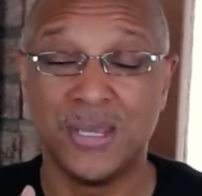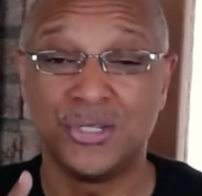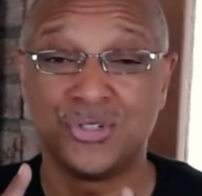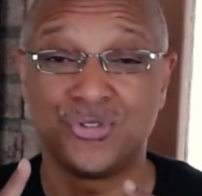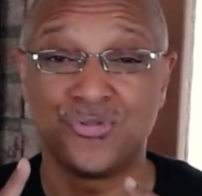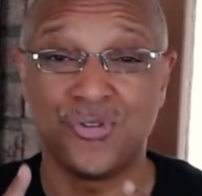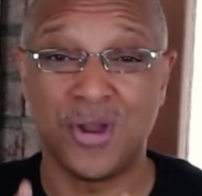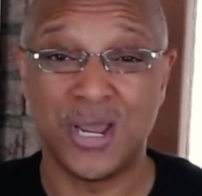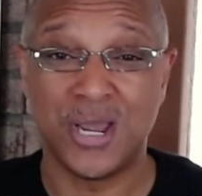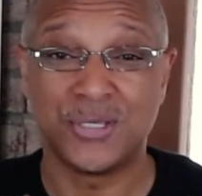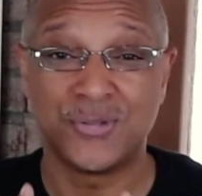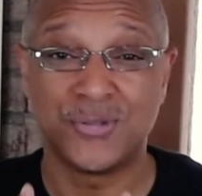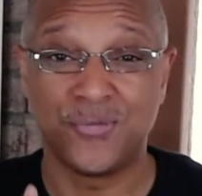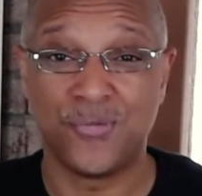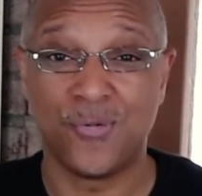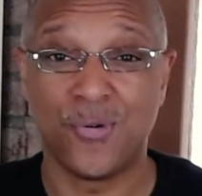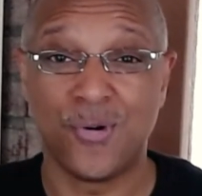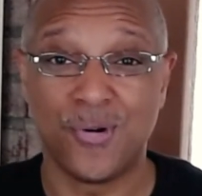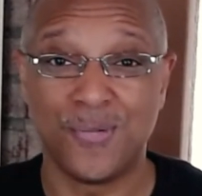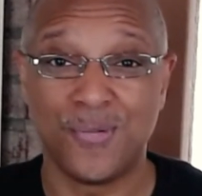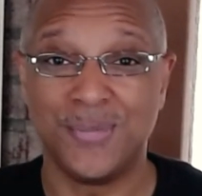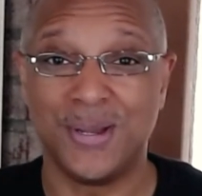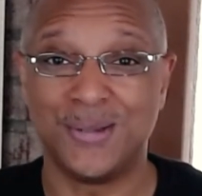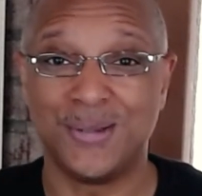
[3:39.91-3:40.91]

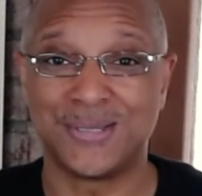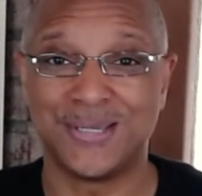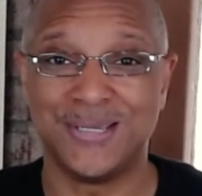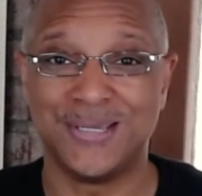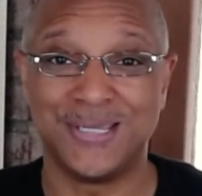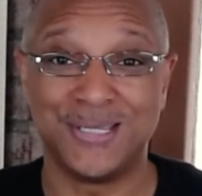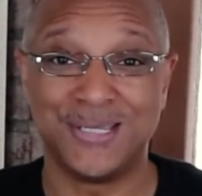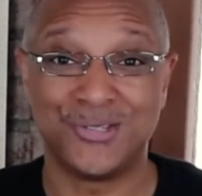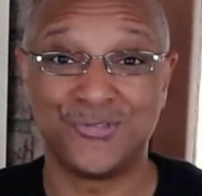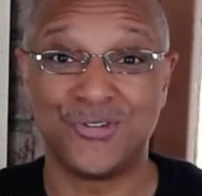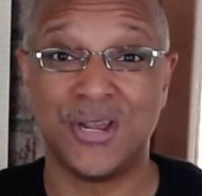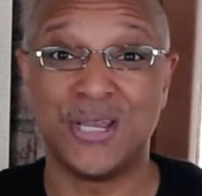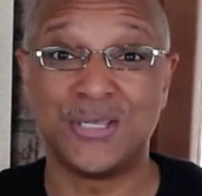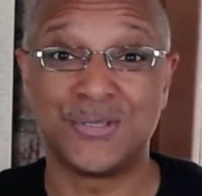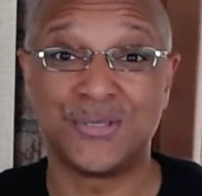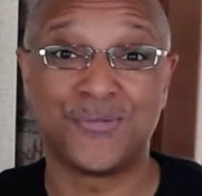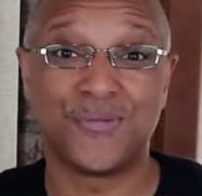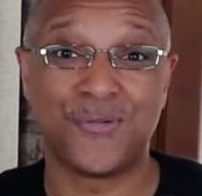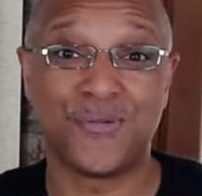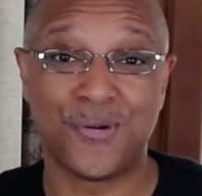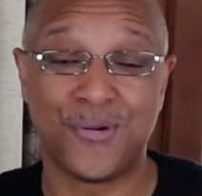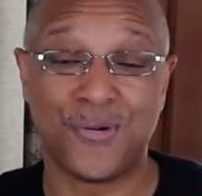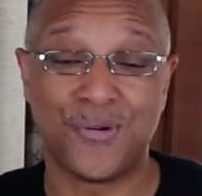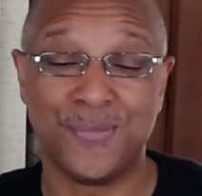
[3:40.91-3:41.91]
transform, I was going to say
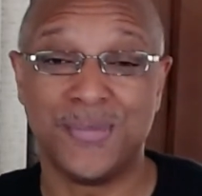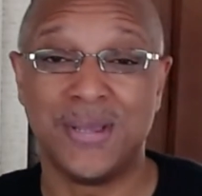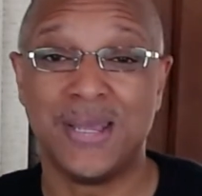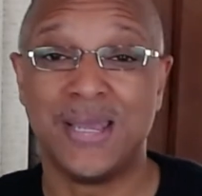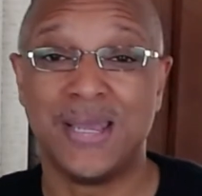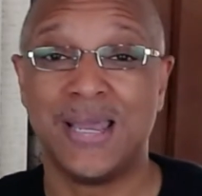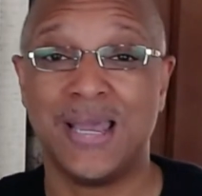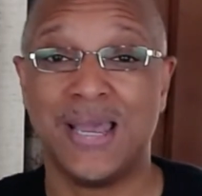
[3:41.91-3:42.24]
transform,